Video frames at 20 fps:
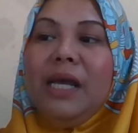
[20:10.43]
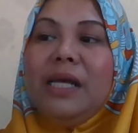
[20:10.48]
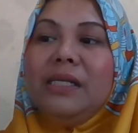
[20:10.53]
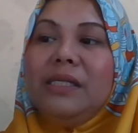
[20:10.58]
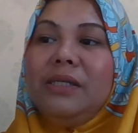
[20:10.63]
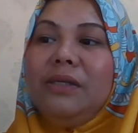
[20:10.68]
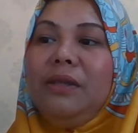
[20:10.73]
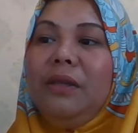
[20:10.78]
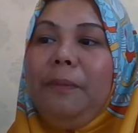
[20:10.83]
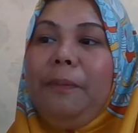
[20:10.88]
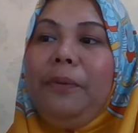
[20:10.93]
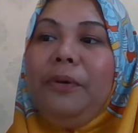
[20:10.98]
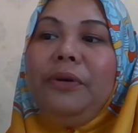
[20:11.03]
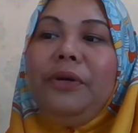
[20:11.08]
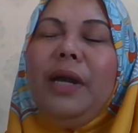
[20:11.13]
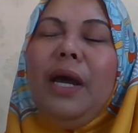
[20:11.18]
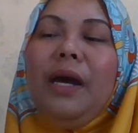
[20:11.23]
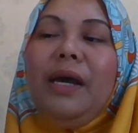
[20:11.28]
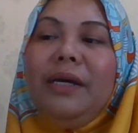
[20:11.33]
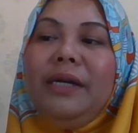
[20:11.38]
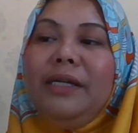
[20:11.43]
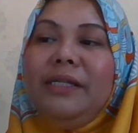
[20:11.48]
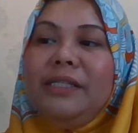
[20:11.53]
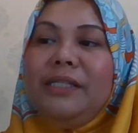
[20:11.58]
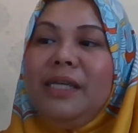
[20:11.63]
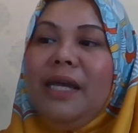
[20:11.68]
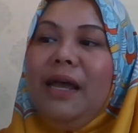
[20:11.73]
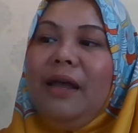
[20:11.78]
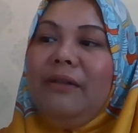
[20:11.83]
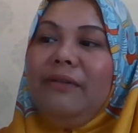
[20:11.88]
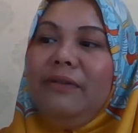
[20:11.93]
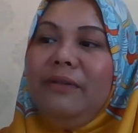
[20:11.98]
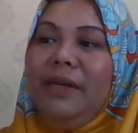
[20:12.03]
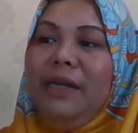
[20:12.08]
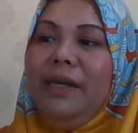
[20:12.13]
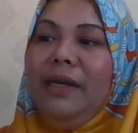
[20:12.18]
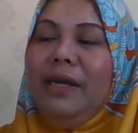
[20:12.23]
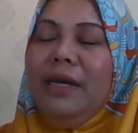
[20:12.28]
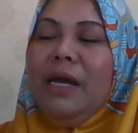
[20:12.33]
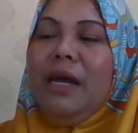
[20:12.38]
So the product itself,
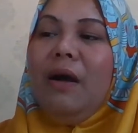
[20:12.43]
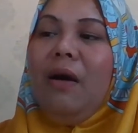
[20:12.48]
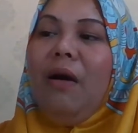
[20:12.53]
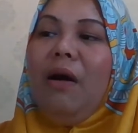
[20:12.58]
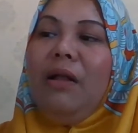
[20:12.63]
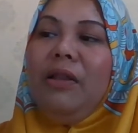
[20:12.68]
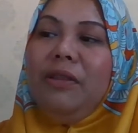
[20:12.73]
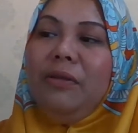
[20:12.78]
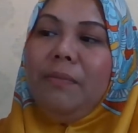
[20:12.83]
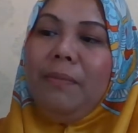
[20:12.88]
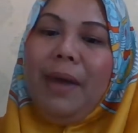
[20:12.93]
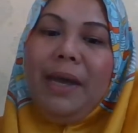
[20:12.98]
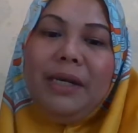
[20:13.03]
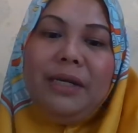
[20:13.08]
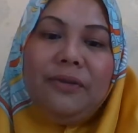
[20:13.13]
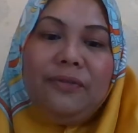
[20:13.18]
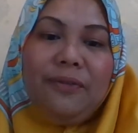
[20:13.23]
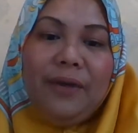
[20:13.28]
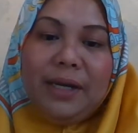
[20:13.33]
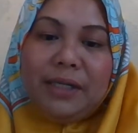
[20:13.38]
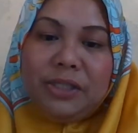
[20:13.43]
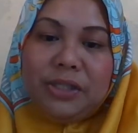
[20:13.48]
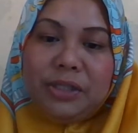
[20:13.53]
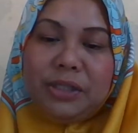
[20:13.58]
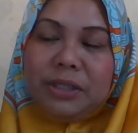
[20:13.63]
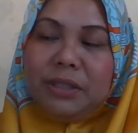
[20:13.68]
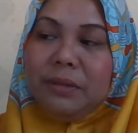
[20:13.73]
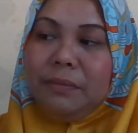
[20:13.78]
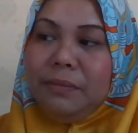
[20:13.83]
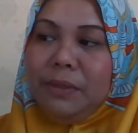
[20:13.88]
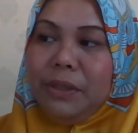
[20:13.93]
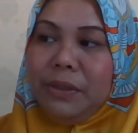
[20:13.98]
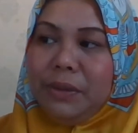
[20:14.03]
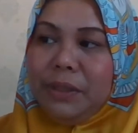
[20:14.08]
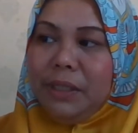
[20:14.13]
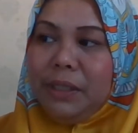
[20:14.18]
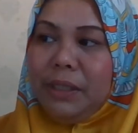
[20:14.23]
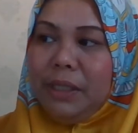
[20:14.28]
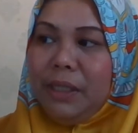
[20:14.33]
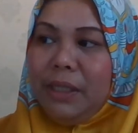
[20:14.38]
all the manufactured
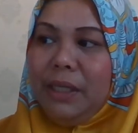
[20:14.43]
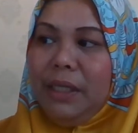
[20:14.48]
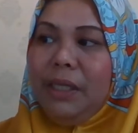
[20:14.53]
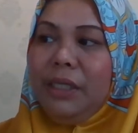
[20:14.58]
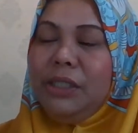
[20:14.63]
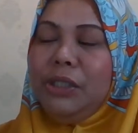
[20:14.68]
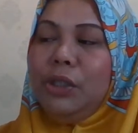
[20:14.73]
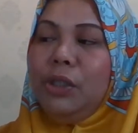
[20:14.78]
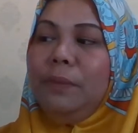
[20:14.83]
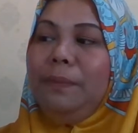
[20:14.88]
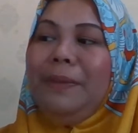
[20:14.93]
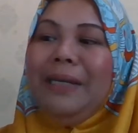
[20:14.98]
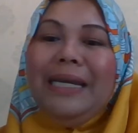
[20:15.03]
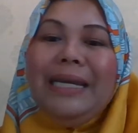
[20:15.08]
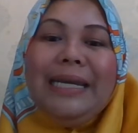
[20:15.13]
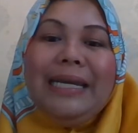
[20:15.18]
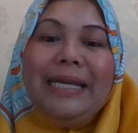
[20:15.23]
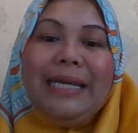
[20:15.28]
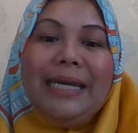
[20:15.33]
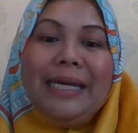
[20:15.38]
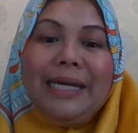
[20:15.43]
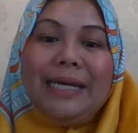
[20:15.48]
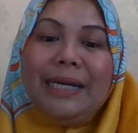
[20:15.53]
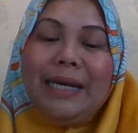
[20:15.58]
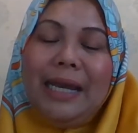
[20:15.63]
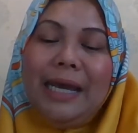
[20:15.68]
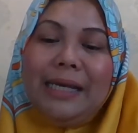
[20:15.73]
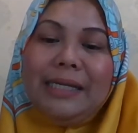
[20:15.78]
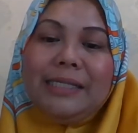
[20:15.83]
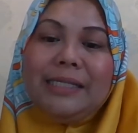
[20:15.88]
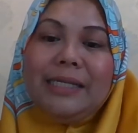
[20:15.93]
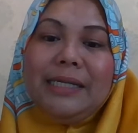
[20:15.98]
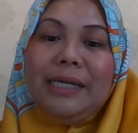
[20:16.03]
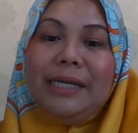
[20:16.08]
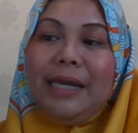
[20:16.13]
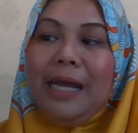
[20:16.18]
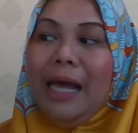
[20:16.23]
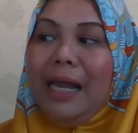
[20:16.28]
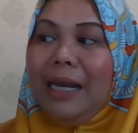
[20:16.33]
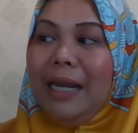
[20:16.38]
commodity should be legalized
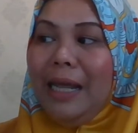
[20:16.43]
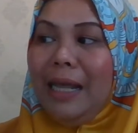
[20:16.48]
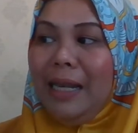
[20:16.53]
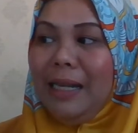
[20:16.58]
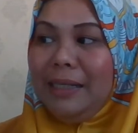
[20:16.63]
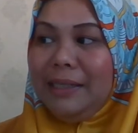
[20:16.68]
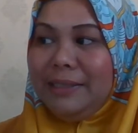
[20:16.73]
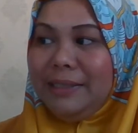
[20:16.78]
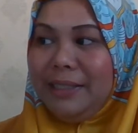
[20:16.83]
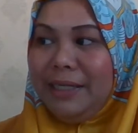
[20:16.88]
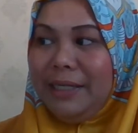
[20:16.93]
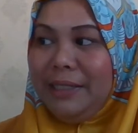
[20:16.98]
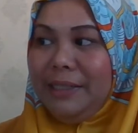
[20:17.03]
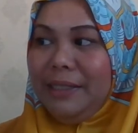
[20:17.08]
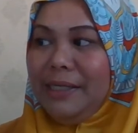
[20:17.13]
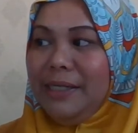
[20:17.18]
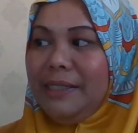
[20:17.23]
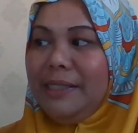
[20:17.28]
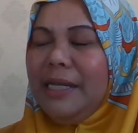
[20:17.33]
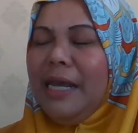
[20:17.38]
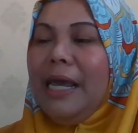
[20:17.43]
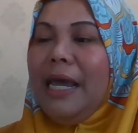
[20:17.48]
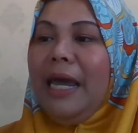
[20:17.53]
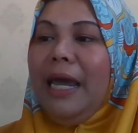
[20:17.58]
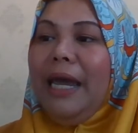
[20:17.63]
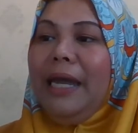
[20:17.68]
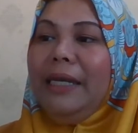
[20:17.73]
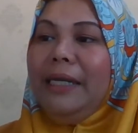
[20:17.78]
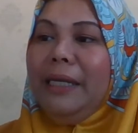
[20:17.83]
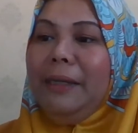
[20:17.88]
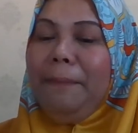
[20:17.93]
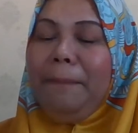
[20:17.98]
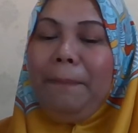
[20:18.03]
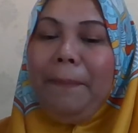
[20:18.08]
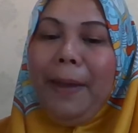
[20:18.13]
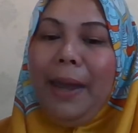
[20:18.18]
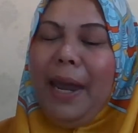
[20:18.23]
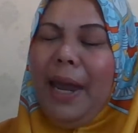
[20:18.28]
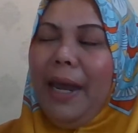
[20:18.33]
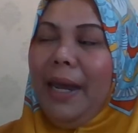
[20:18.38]
in halal status and
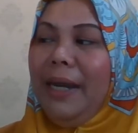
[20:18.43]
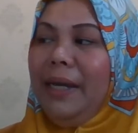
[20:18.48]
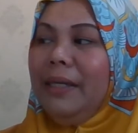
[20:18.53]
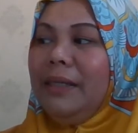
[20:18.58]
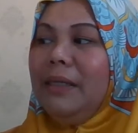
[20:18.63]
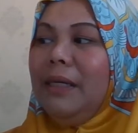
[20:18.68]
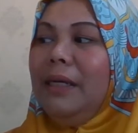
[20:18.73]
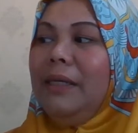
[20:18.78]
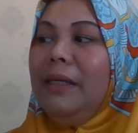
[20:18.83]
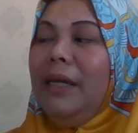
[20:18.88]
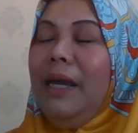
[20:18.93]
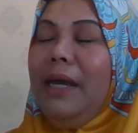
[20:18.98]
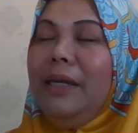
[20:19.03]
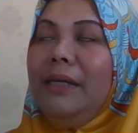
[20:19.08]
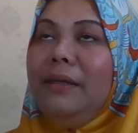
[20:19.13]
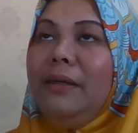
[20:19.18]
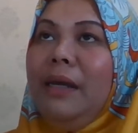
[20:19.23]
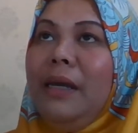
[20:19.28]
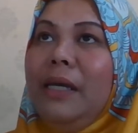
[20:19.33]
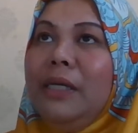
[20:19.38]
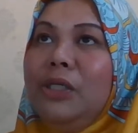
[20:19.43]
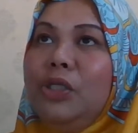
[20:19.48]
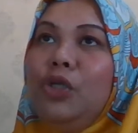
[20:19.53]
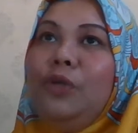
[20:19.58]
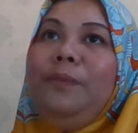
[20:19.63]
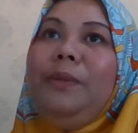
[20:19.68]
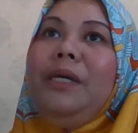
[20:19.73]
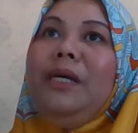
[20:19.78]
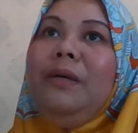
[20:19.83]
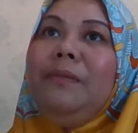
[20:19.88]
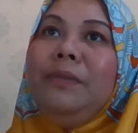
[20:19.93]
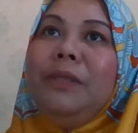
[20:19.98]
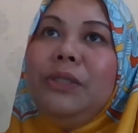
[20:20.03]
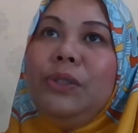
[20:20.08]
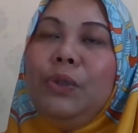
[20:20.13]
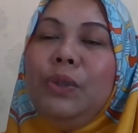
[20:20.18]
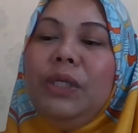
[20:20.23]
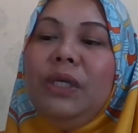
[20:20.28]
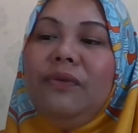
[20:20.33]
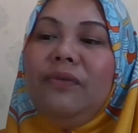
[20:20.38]
impact and should be able
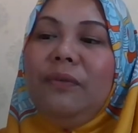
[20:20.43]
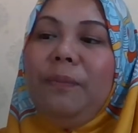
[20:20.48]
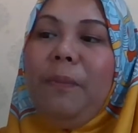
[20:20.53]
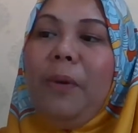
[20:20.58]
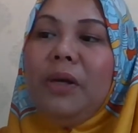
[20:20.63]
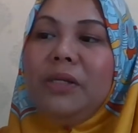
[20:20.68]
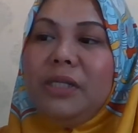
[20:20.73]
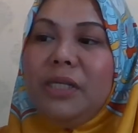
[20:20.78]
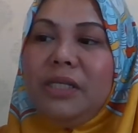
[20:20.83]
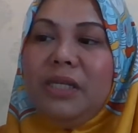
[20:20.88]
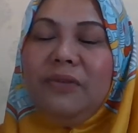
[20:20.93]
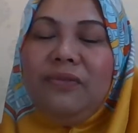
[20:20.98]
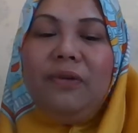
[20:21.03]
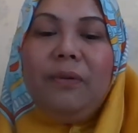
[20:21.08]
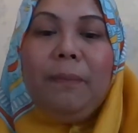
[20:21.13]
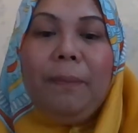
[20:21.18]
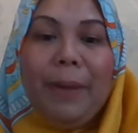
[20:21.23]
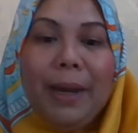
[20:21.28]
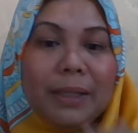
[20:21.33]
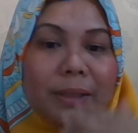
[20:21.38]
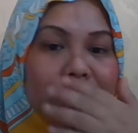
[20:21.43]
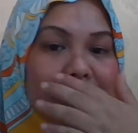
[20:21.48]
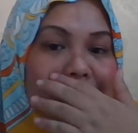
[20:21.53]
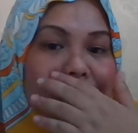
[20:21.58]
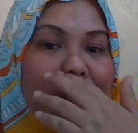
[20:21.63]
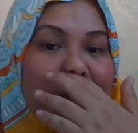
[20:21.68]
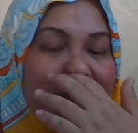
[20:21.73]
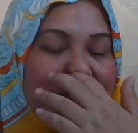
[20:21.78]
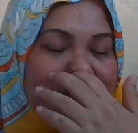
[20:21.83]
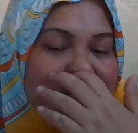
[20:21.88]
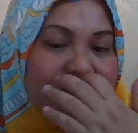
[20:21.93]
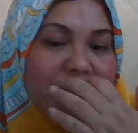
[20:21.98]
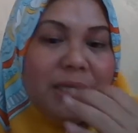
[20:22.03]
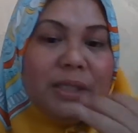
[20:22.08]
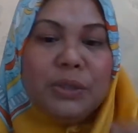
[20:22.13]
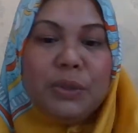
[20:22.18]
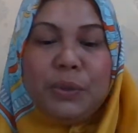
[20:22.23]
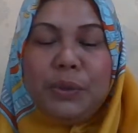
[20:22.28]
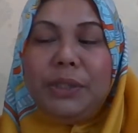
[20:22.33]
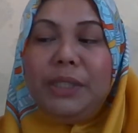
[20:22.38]
to give a positive impact towards
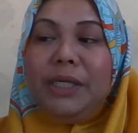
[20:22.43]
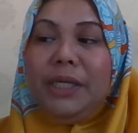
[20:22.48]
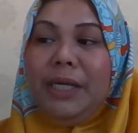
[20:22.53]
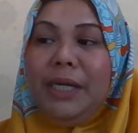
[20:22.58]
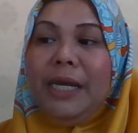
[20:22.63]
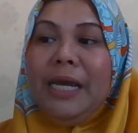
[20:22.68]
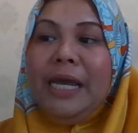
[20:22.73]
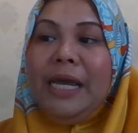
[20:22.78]
to the